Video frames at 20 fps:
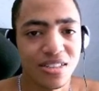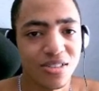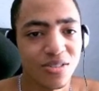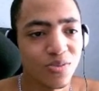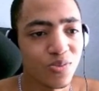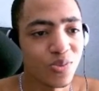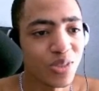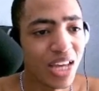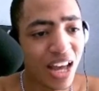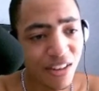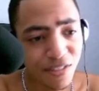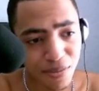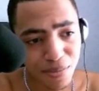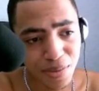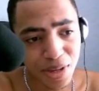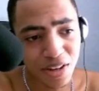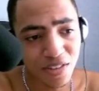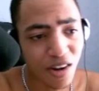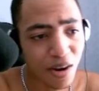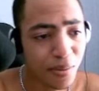we have a bit
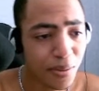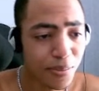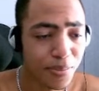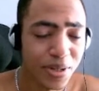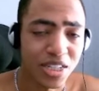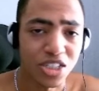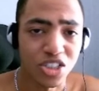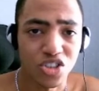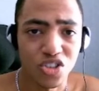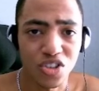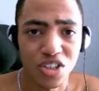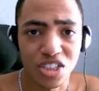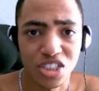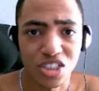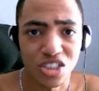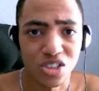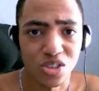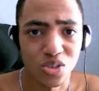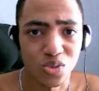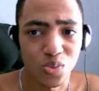of armor
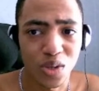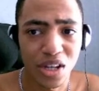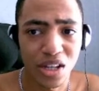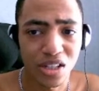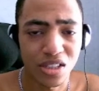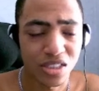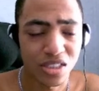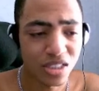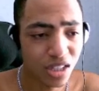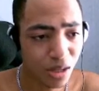penetration as well,